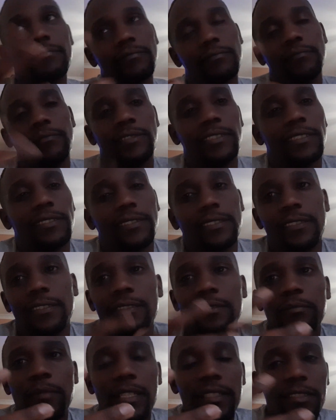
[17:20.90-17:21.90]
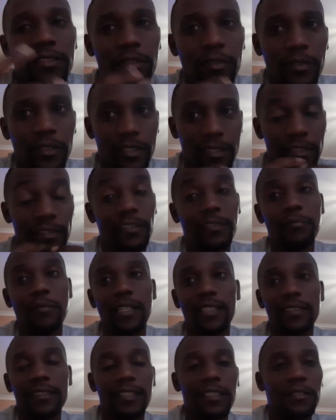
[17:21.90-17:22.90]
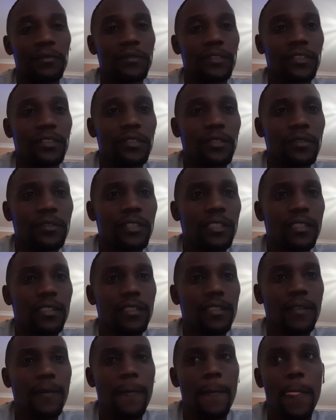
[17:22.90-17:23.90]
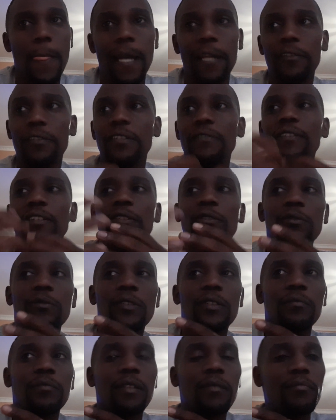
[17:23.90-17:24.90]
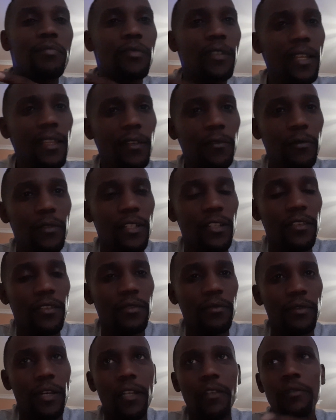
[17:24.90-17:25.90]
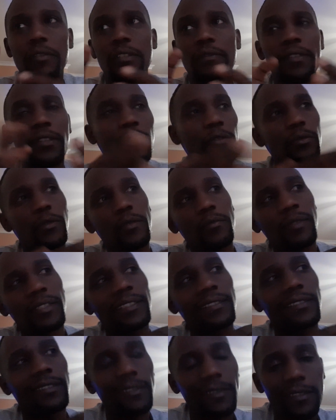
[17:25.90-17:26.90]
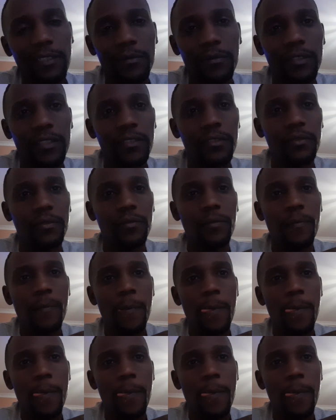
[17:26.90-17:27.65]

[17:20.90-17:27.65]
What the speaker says: This is my story. This is my side of the story. I don't even know what my brother went through. I don't even know what my sister went through.